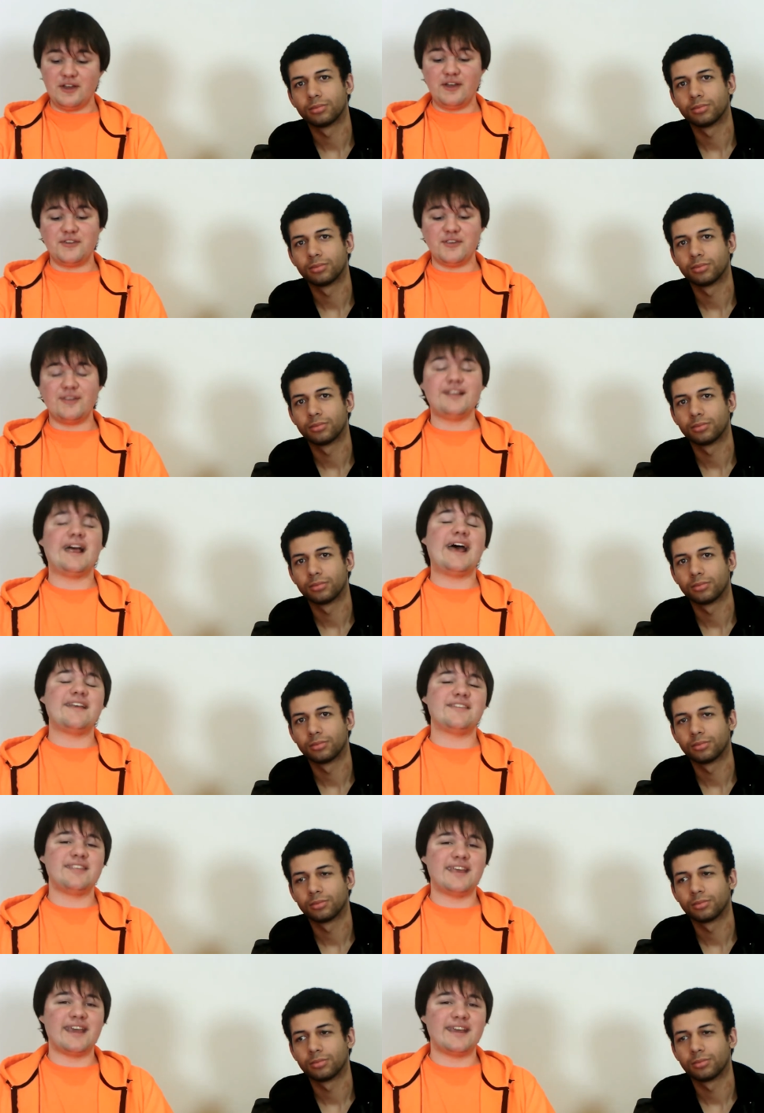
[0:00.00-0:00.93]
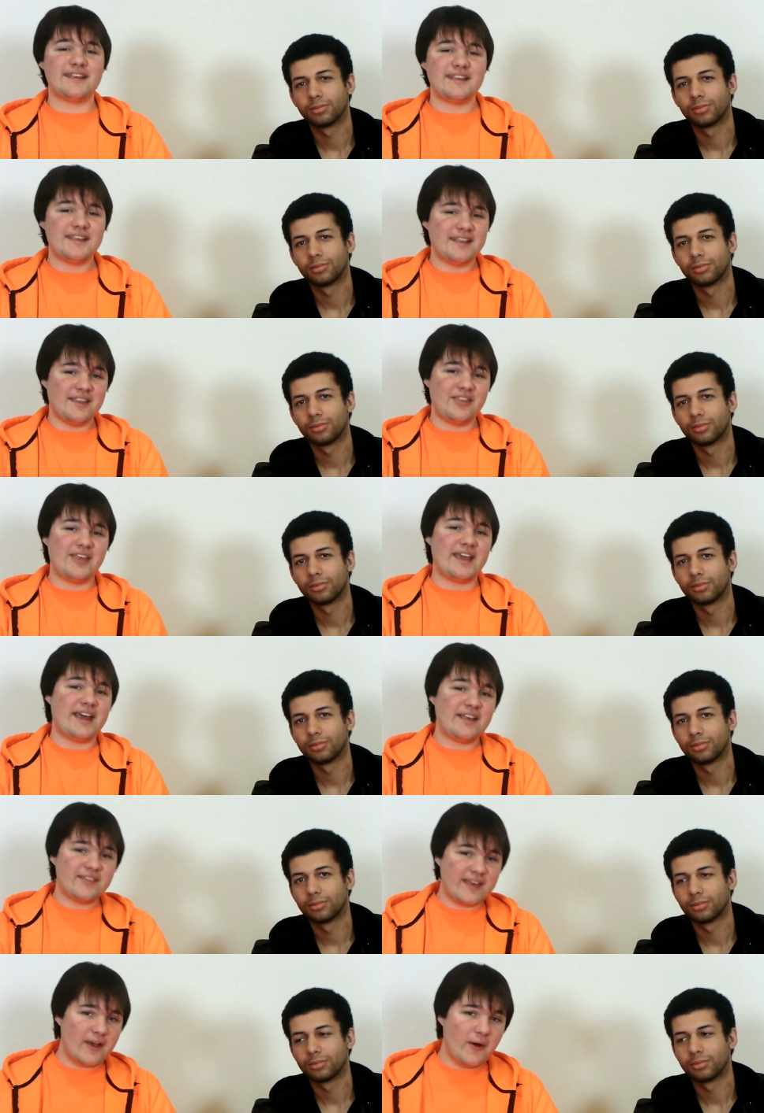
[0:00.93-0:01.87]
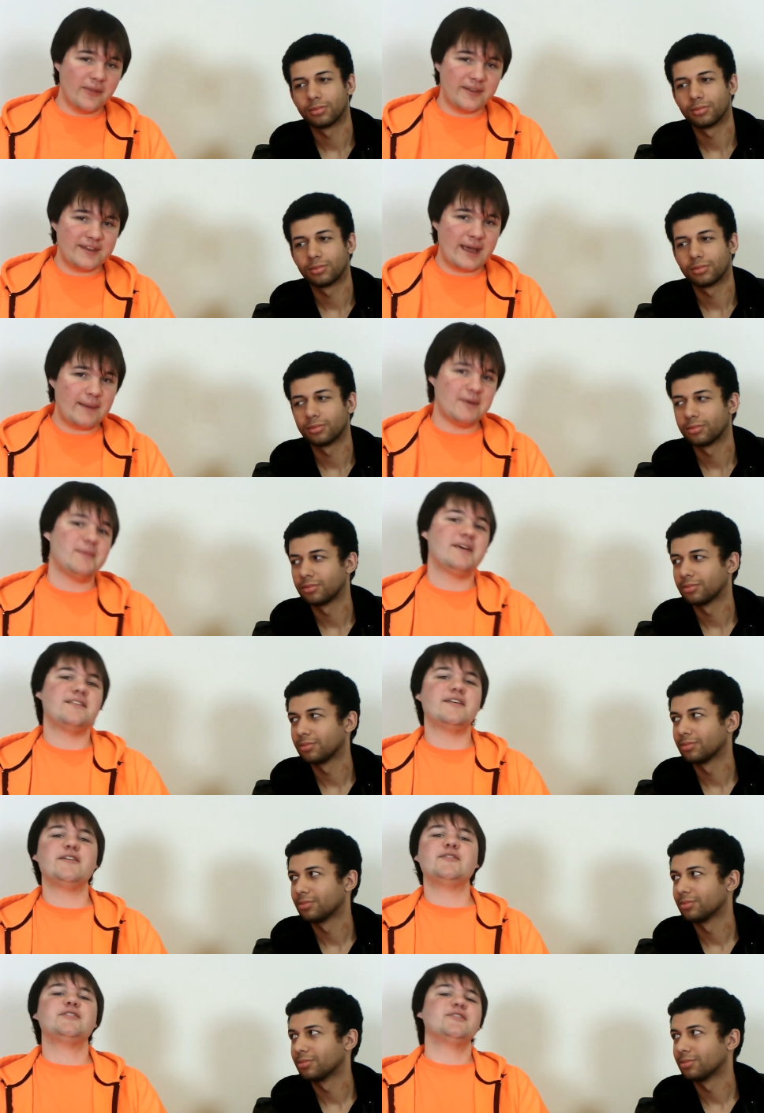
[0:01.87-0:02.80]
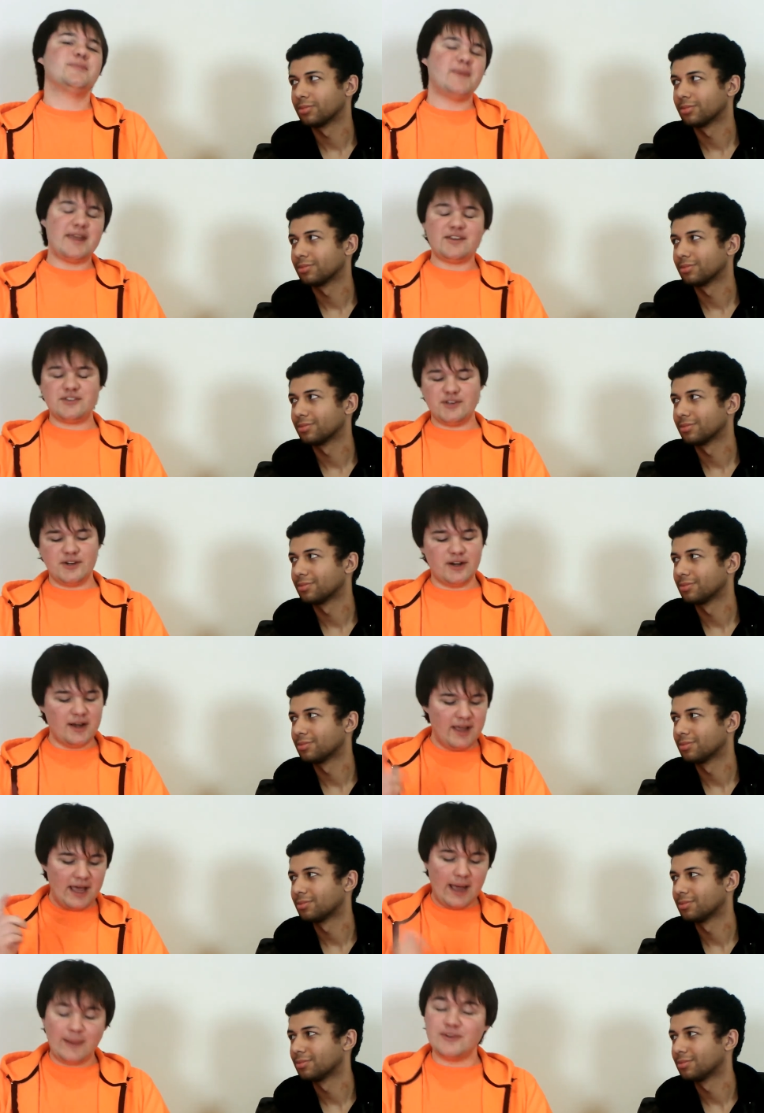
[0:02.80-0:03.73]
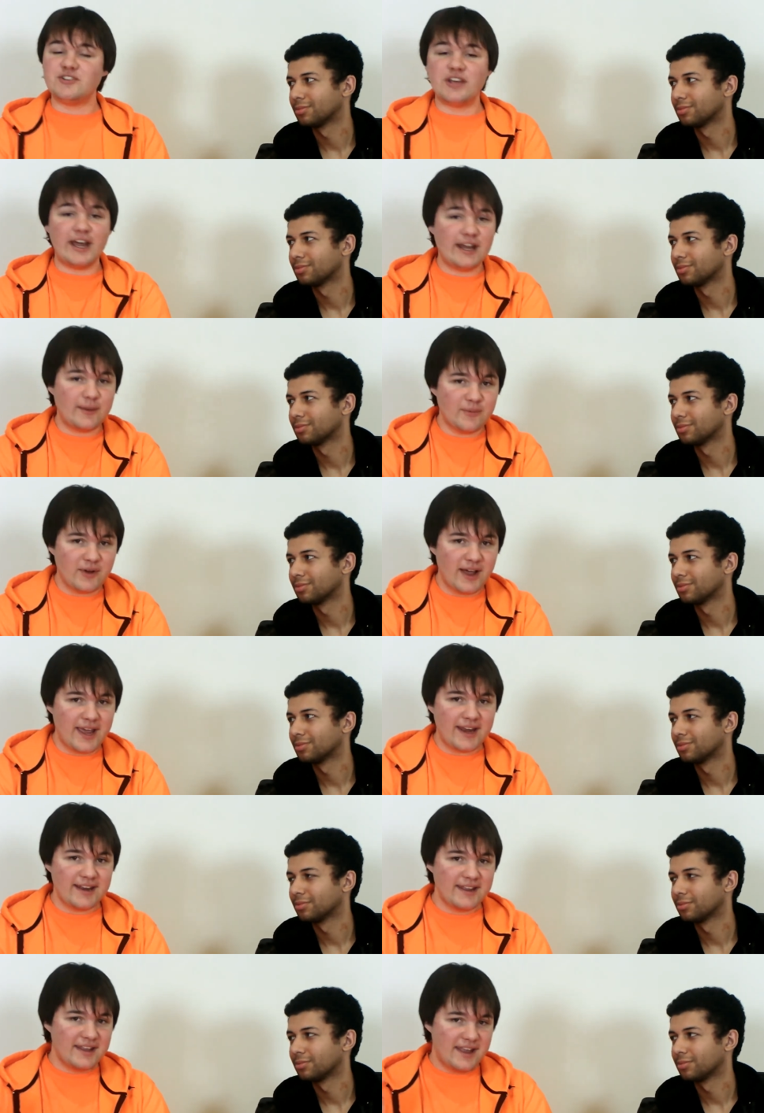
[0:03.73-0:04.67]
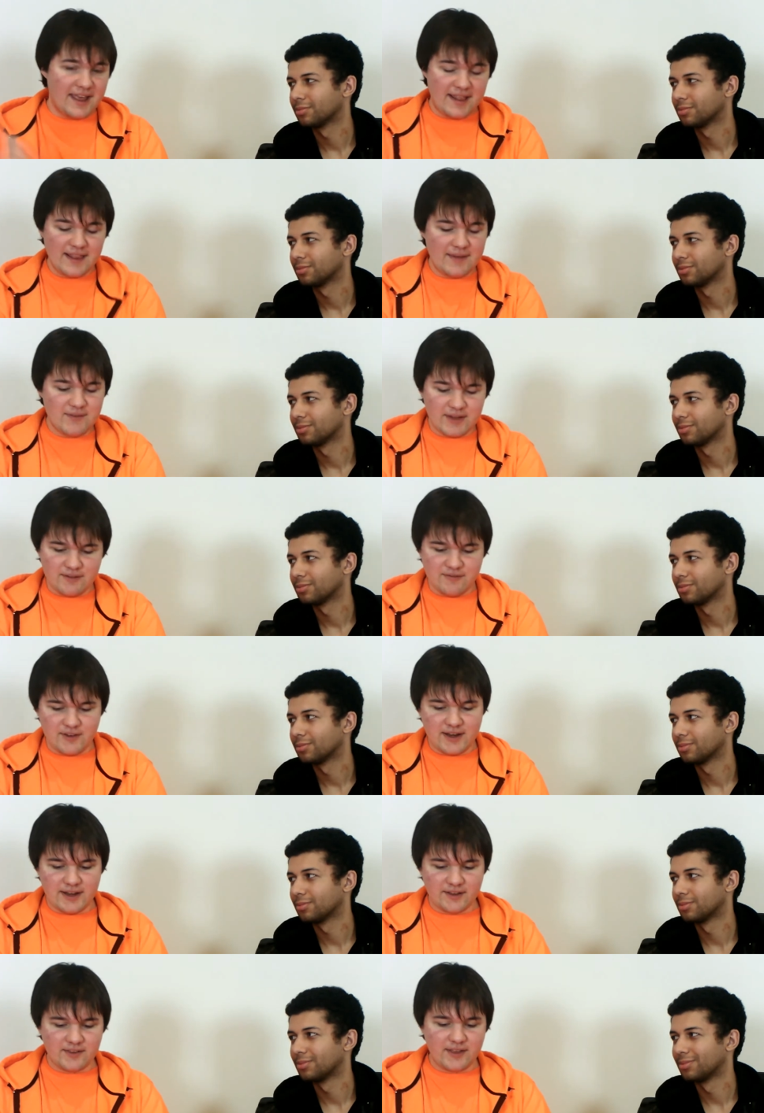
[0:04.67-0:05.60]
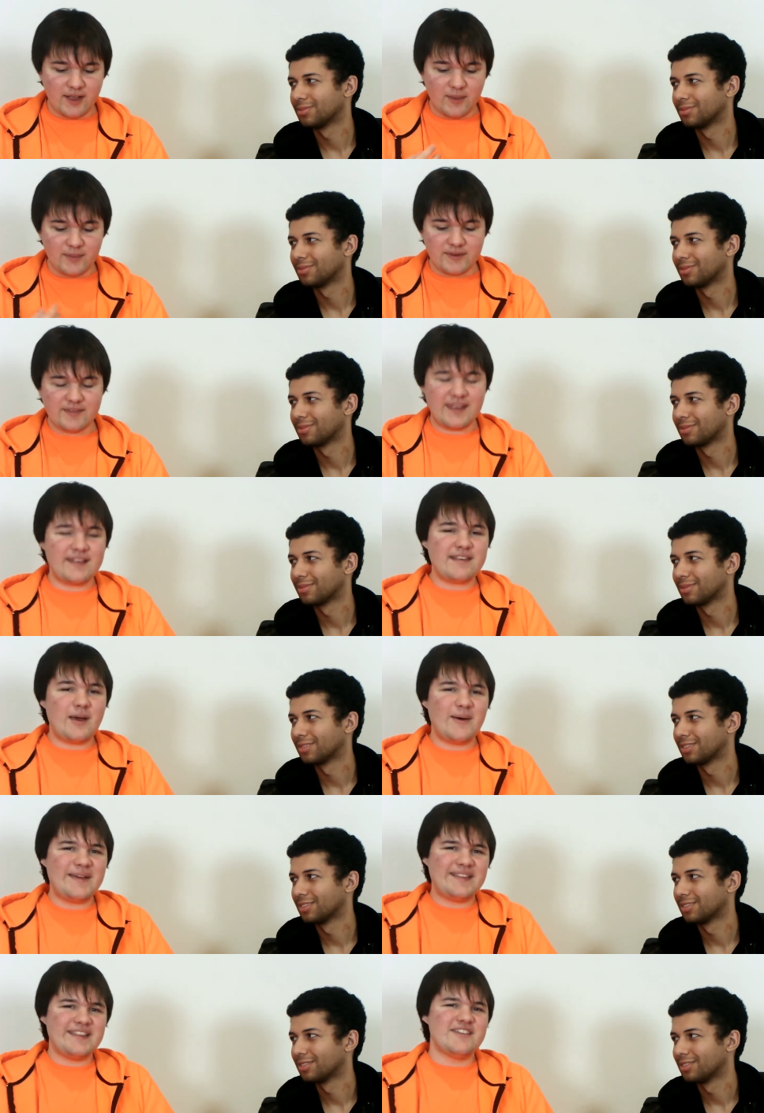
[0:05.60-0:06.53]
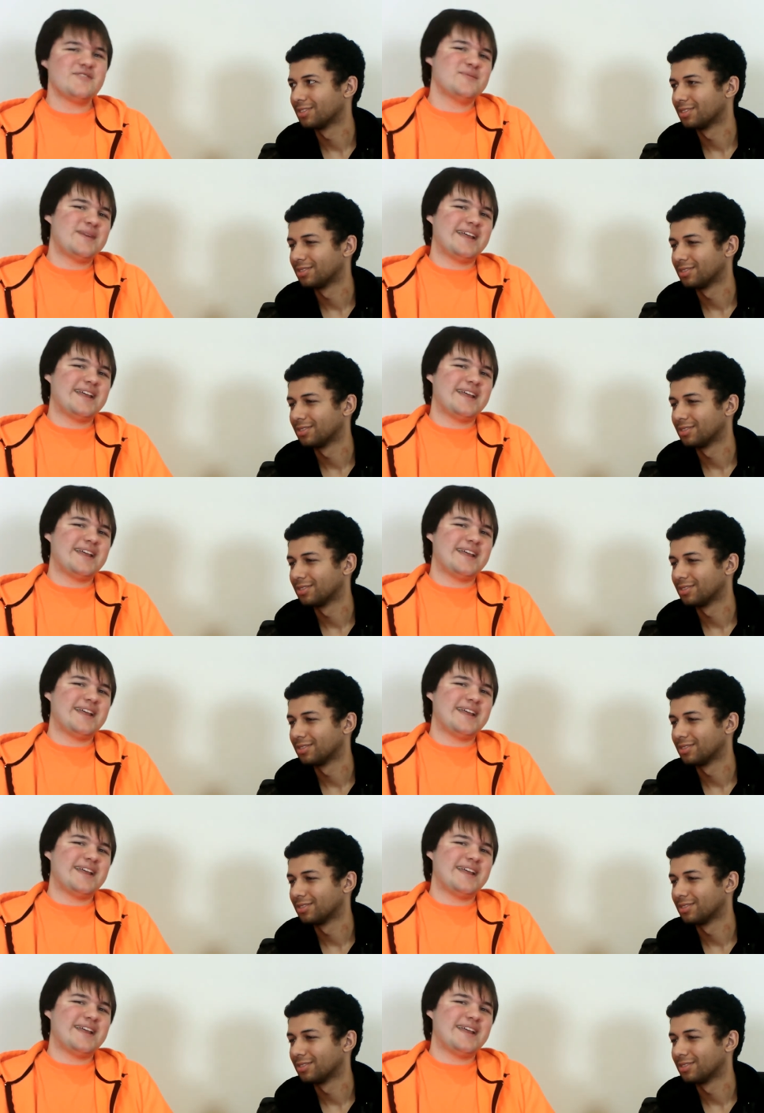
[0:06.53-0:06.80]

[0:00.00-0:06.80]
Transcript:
Speaker 1: is also the last thing, the thing I say all the time to myself. Just make sure I'm shining bright and living a phoenix tale because that's how I live